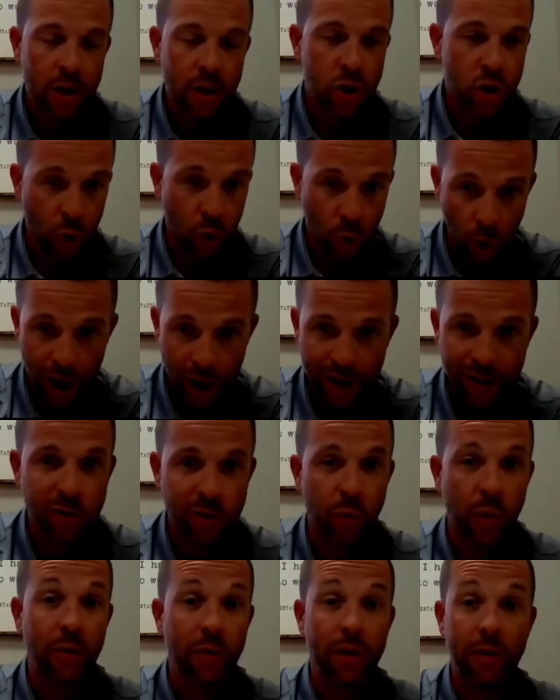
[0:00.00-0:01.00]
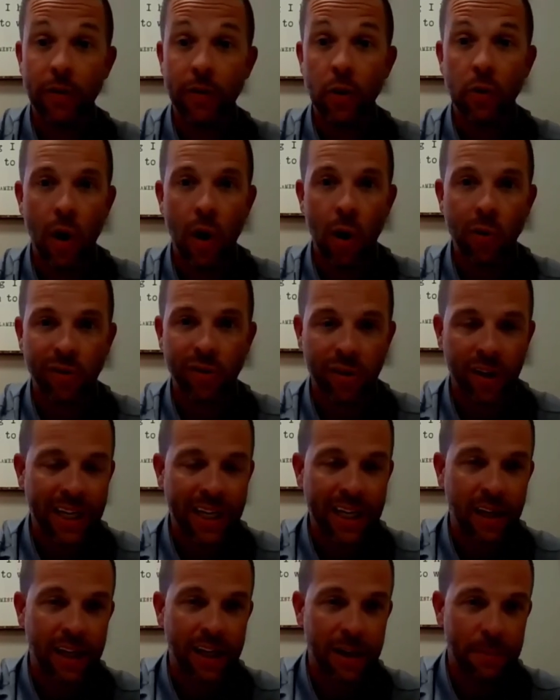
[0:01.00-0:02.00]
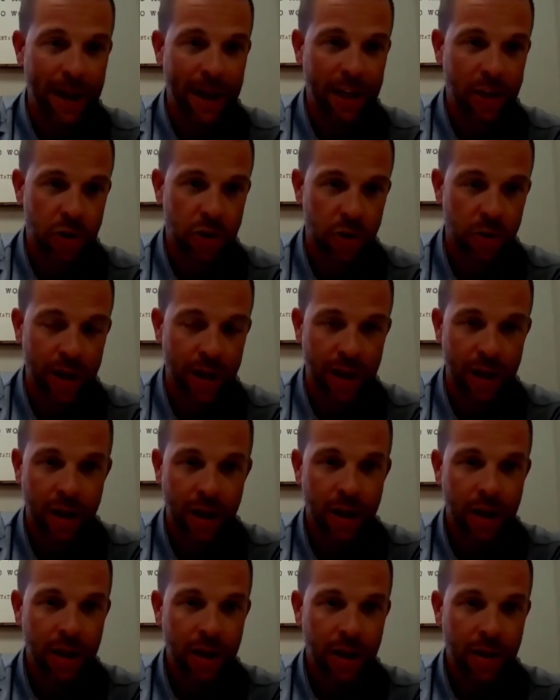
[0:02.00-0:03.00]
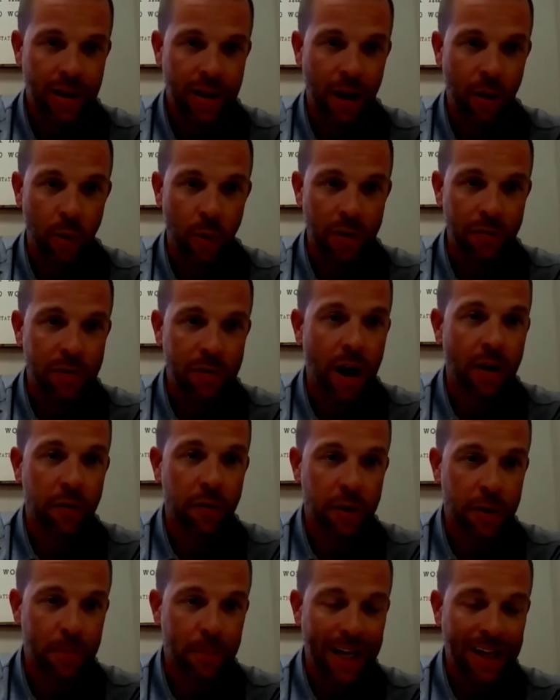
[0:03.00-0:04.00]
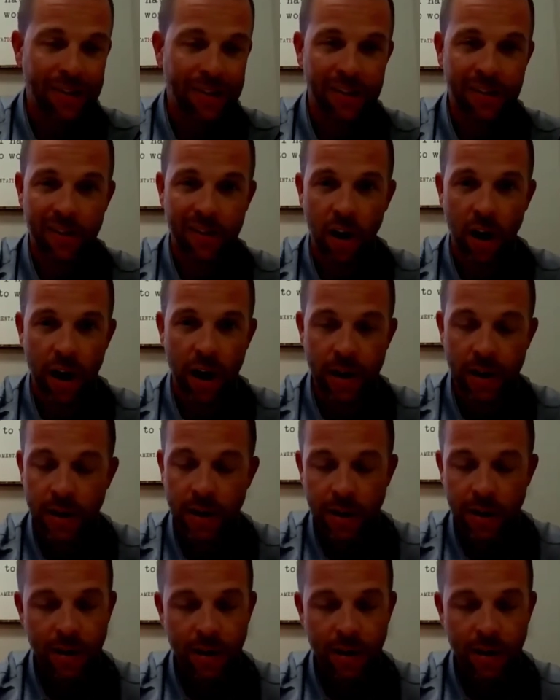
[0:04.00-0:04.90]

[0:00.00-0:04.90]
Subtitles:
Trust, we review those legally to make sure that we've covered the basis on